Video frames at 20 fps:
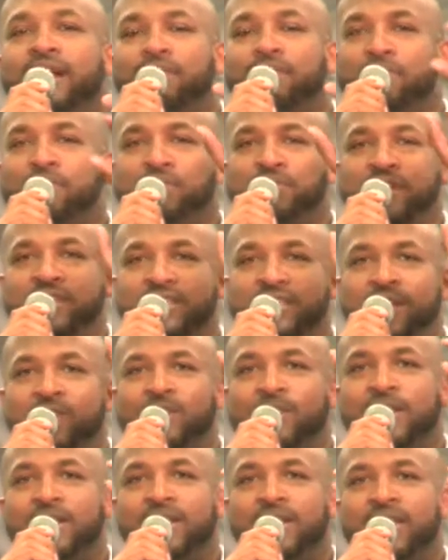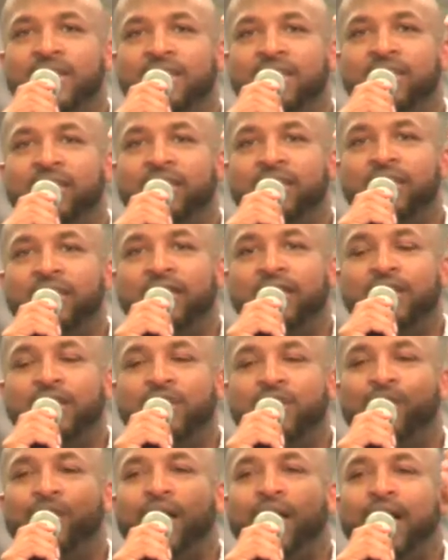I'm going to preach that one day,
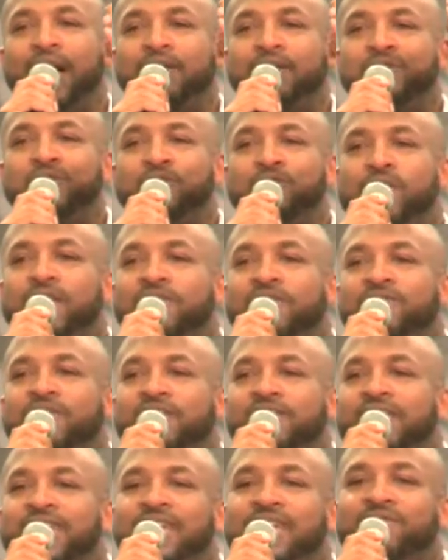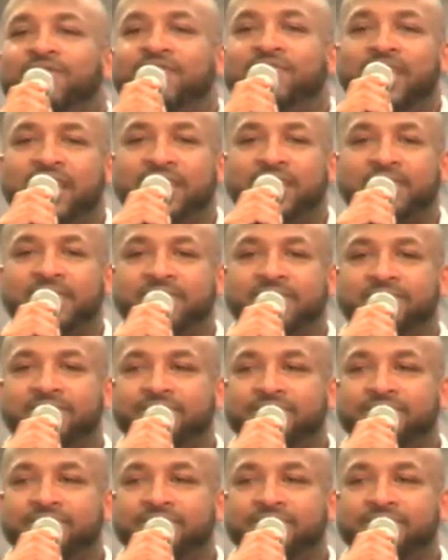knowing how to wait for the invitation.